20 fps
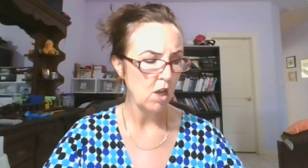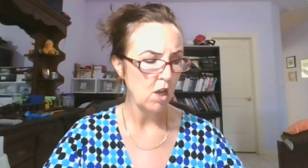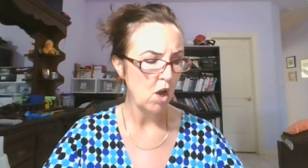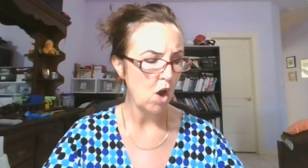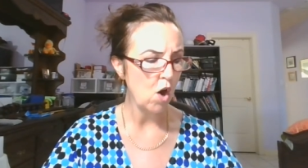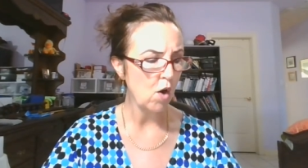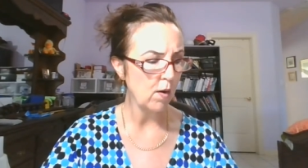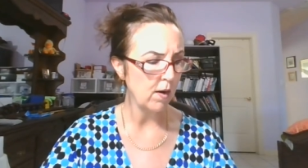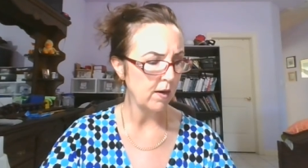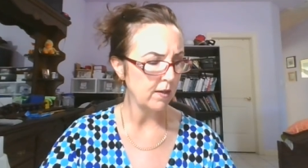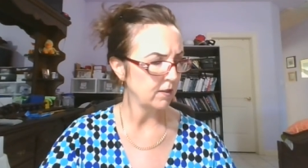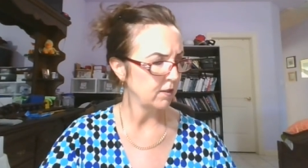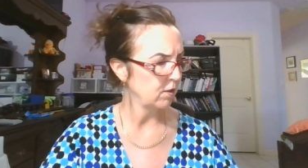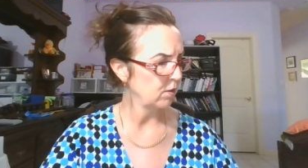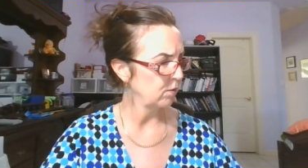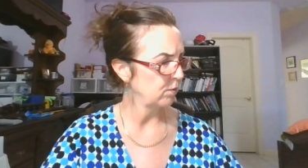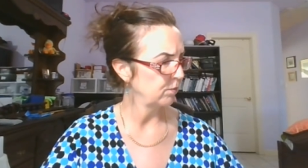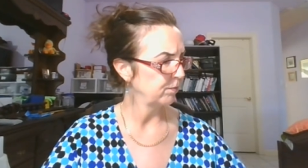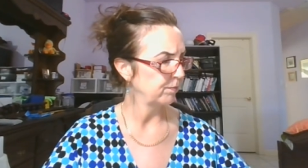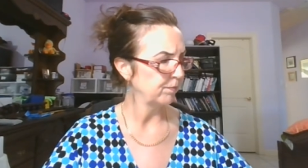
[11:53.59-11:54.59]
All right,
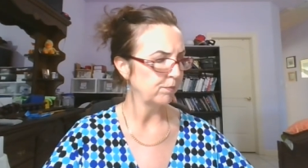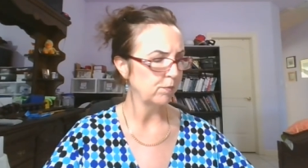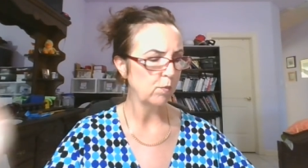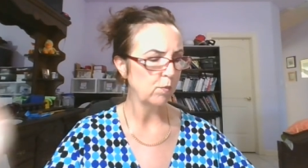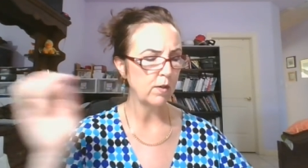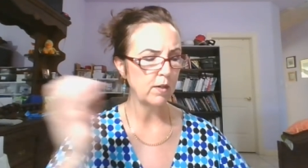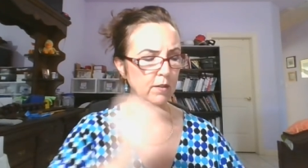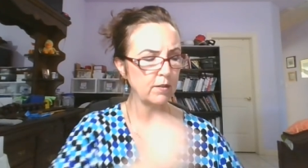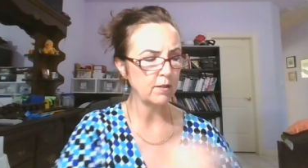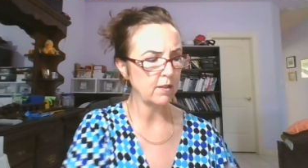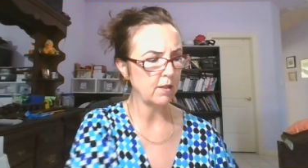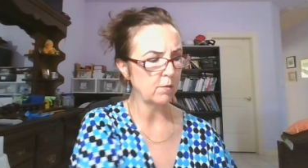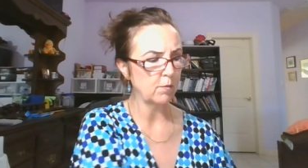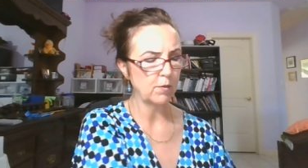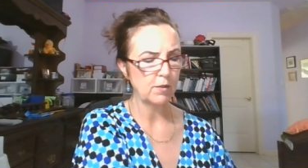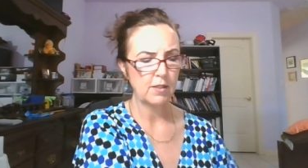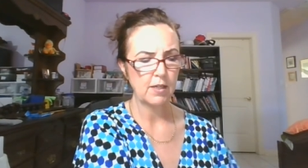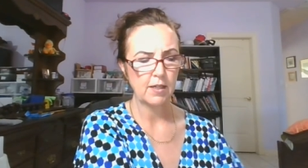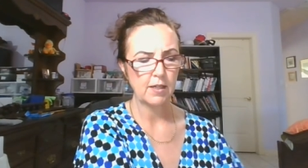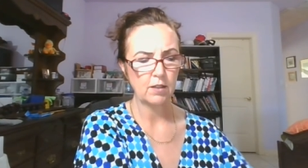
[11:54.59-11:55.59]
so what else can
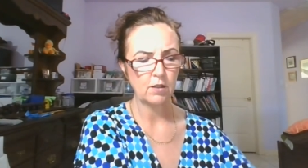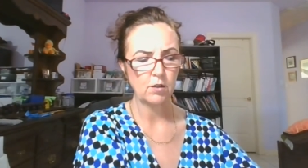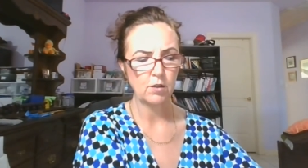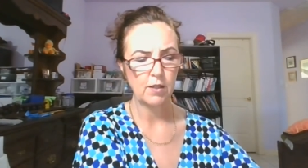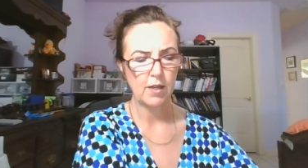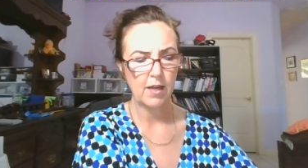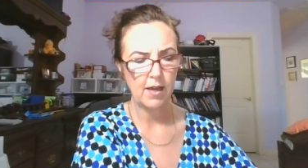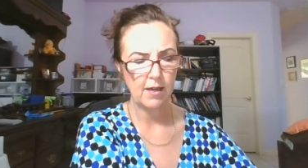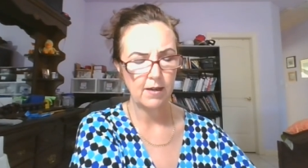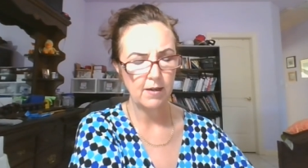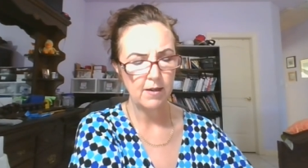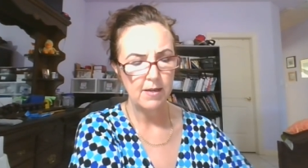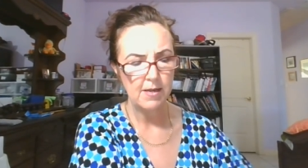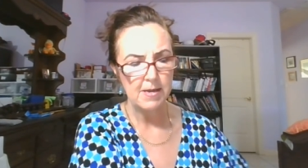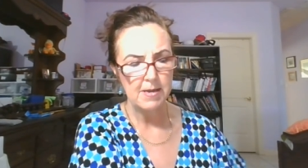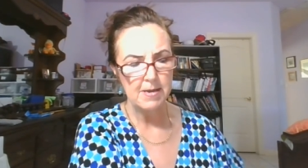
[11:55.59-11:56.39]
we take a look at?